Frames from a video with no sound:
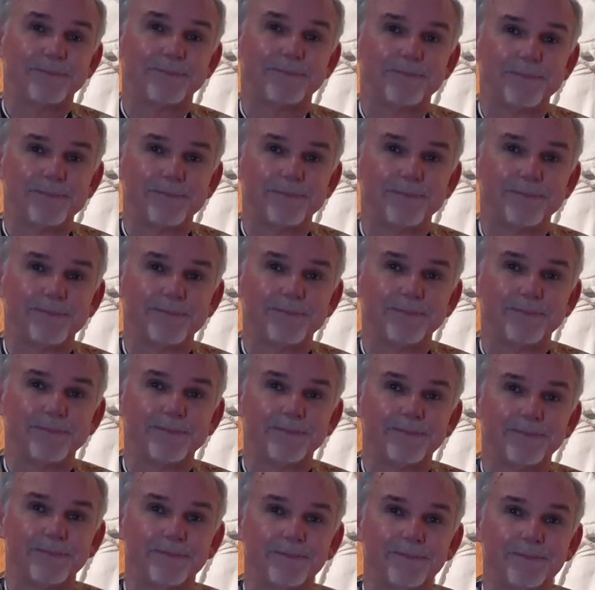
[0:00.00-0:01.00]

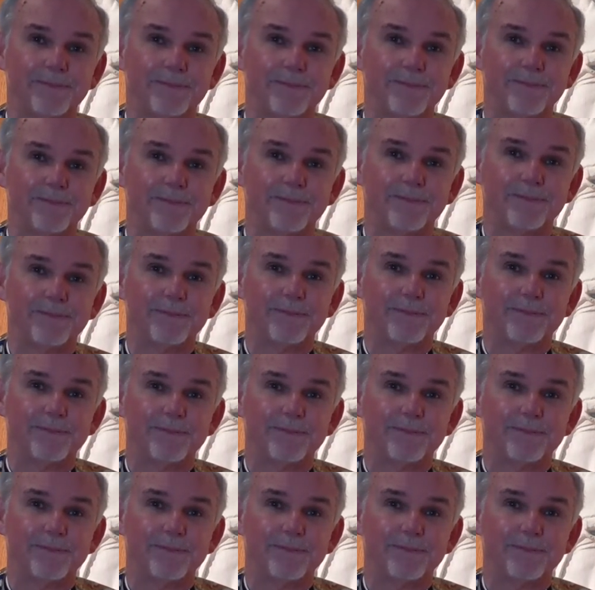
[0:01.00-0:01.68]
Nothing is said.